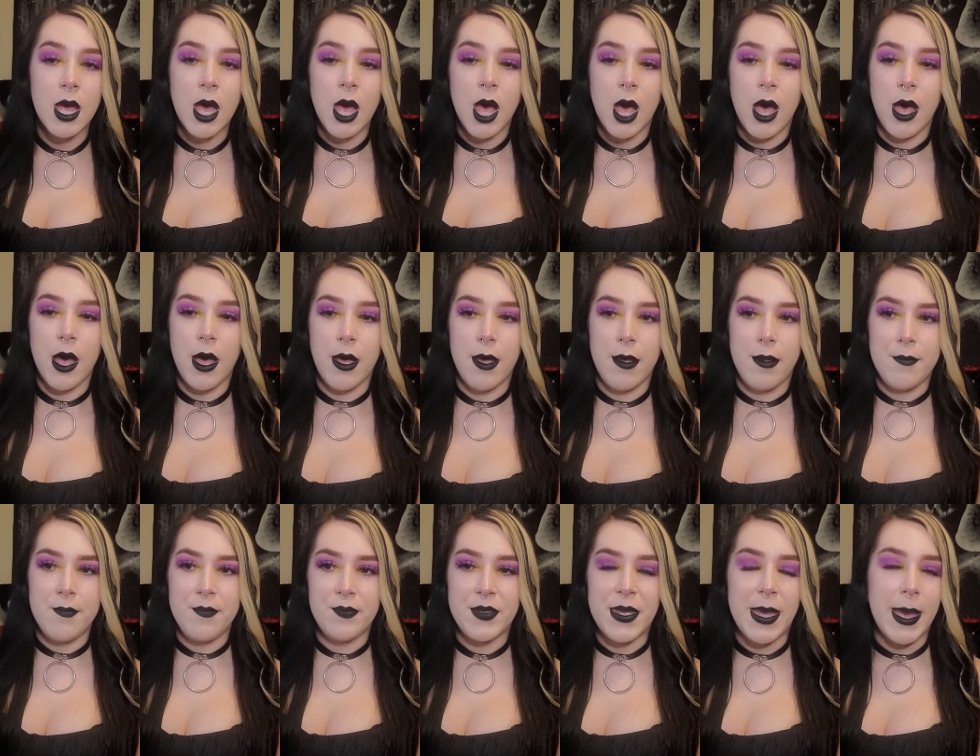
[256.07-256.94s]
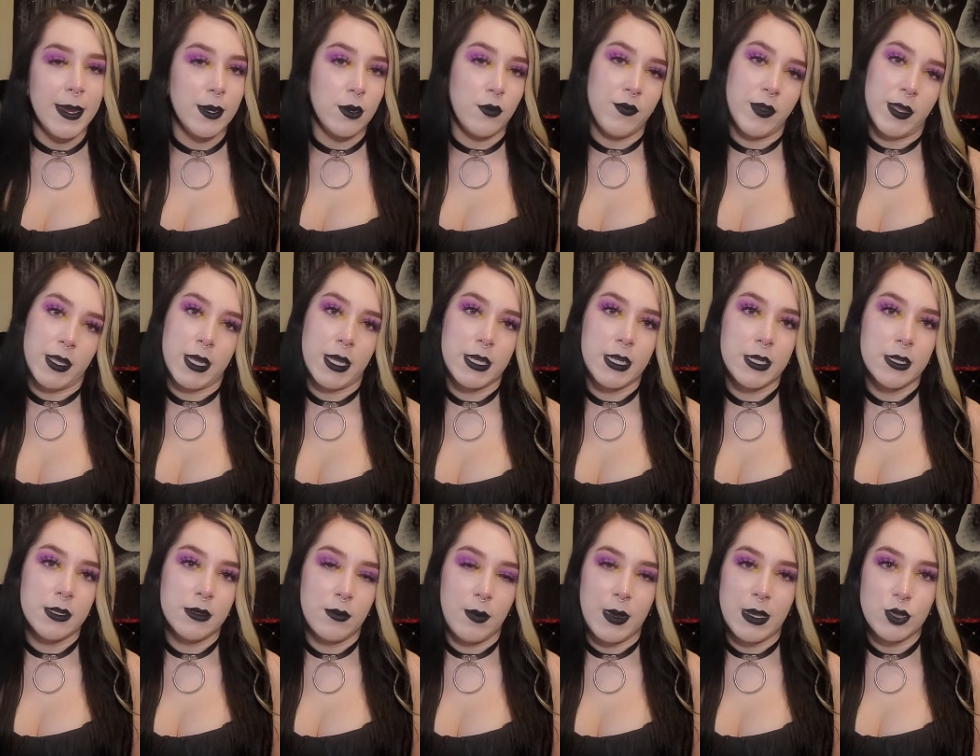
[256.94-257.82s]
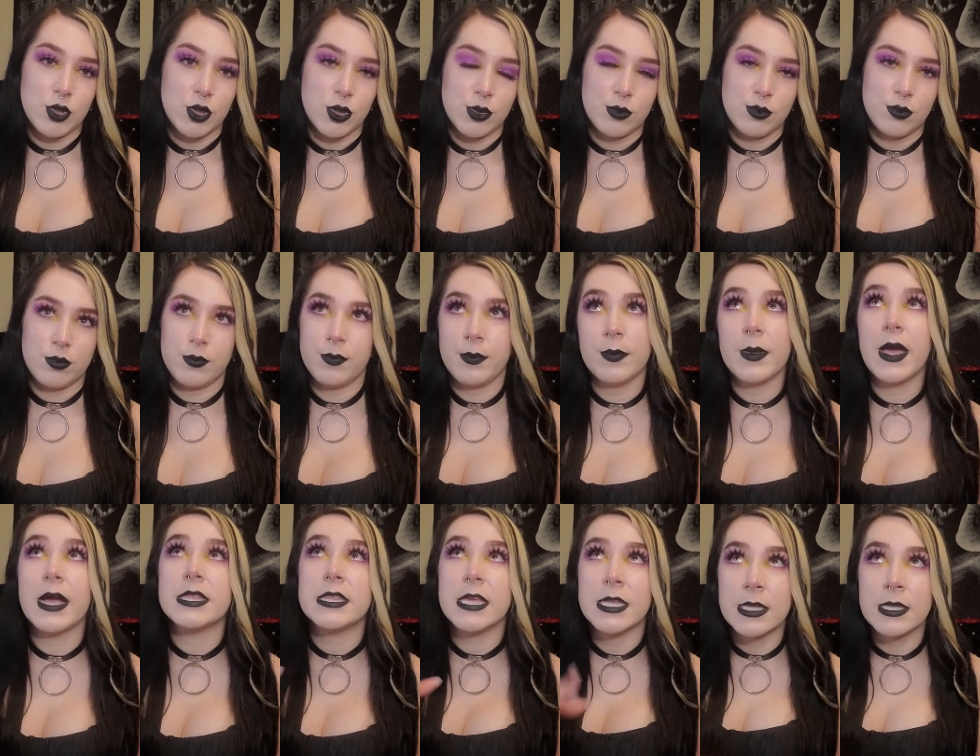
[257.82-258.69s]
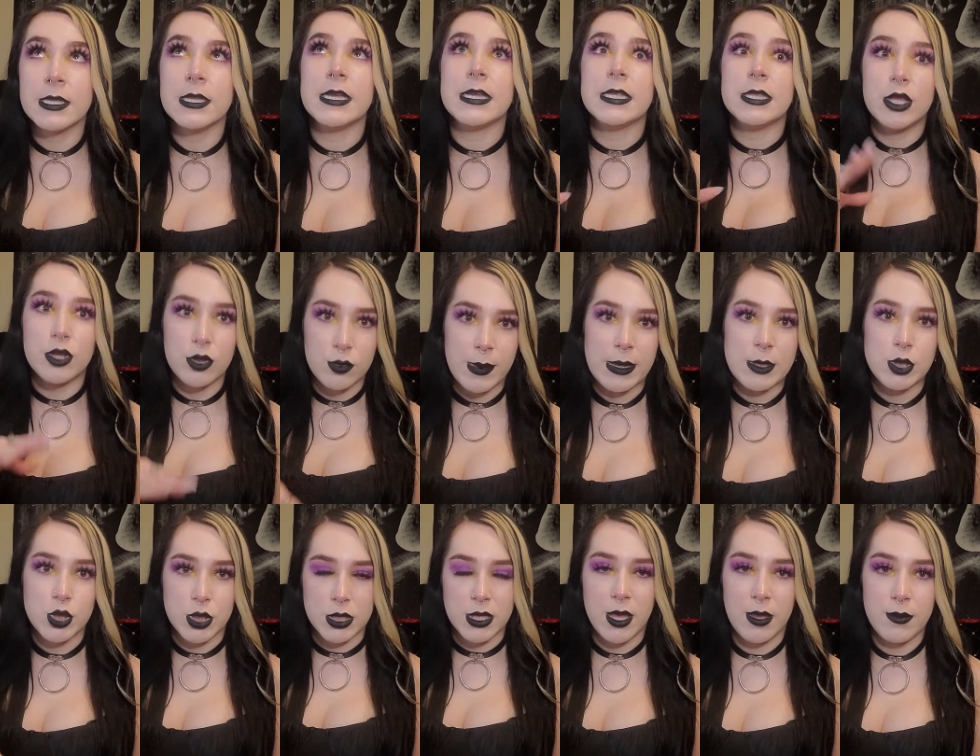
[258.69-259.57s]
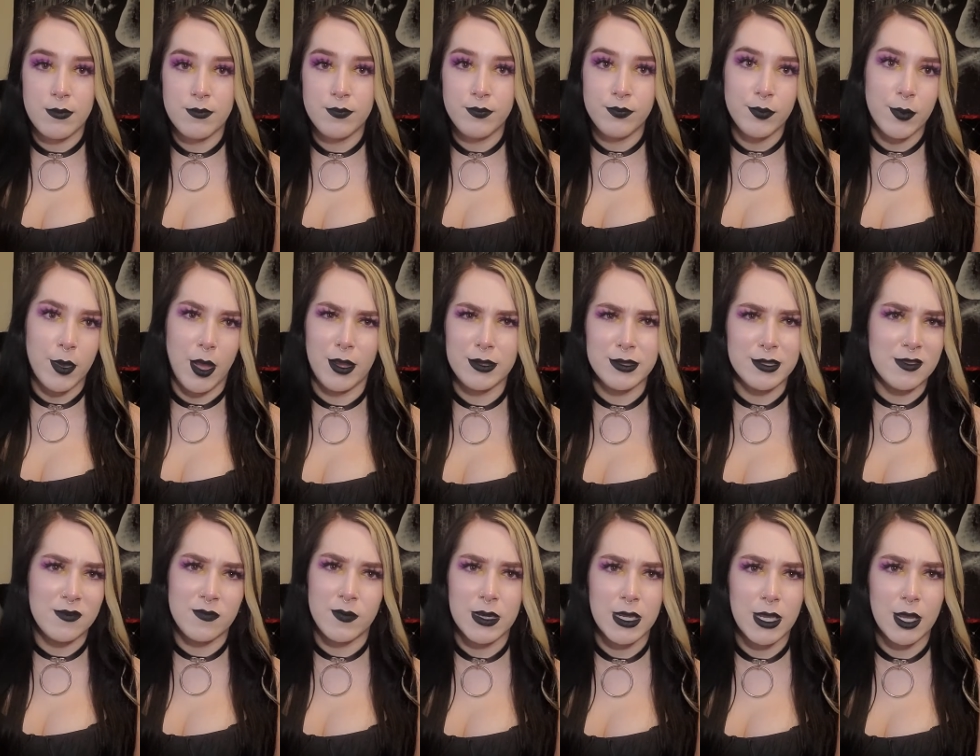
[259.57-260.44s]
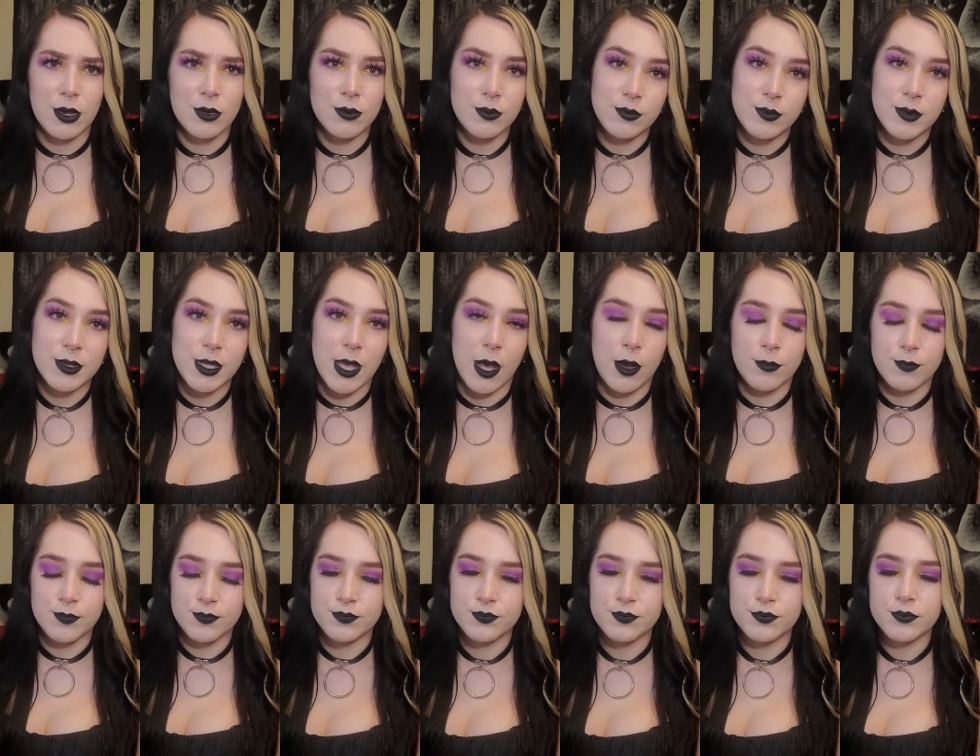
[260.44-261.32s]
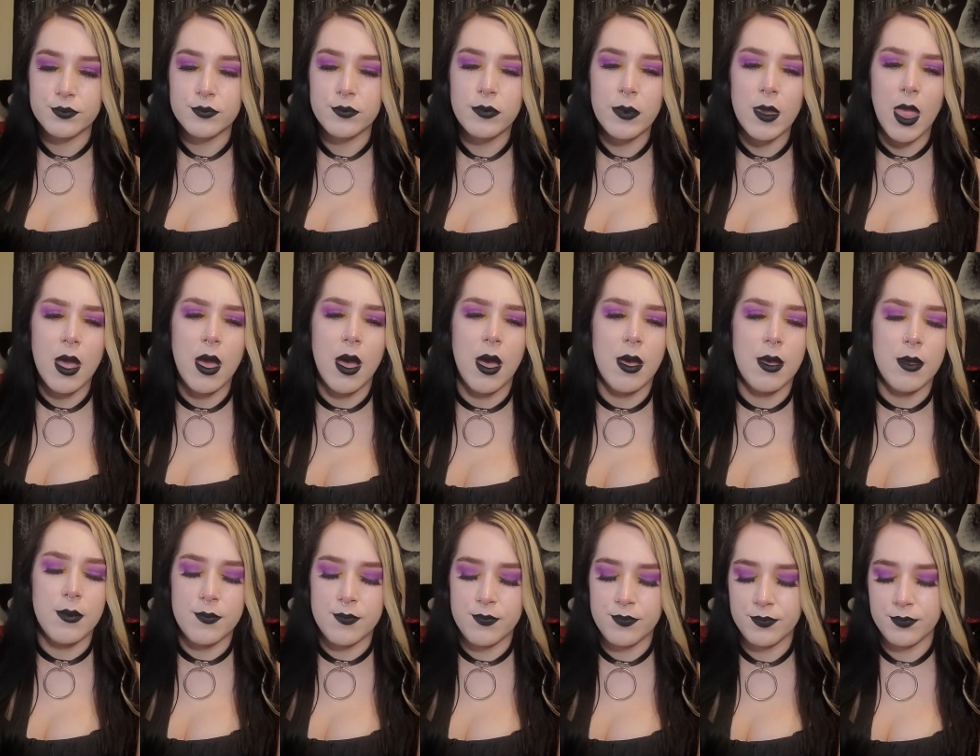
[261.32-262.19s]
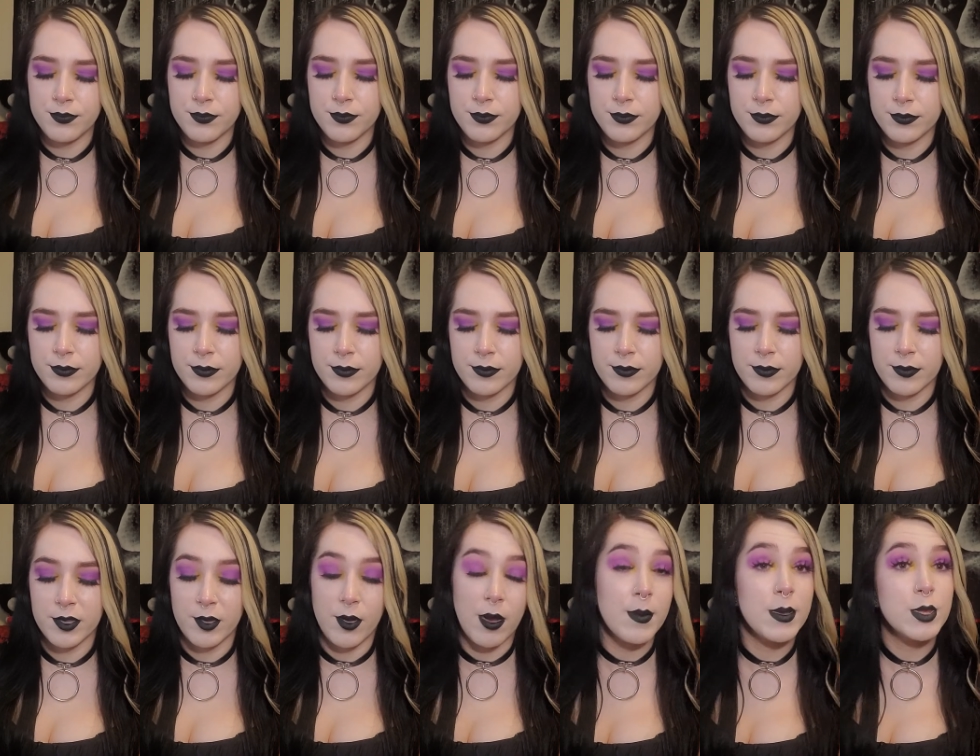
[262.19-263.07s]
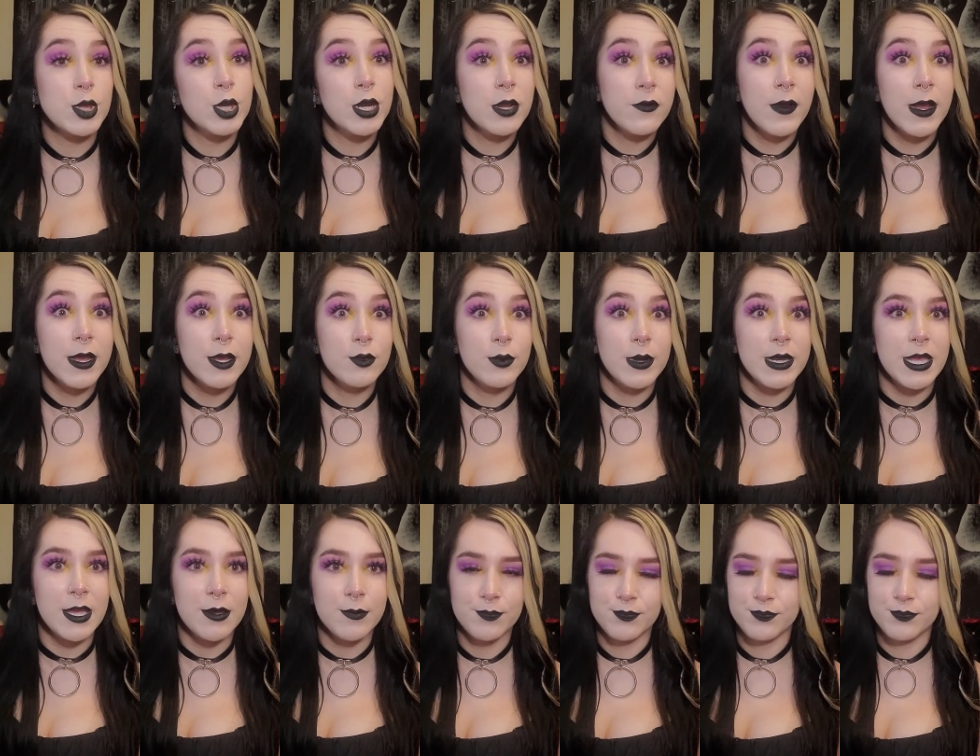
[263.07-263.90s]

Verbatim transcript: um, that I don't feel like I needed to mention. I didn't need to mention them on this video. So, um, so I'm mentioning Frankenweenie.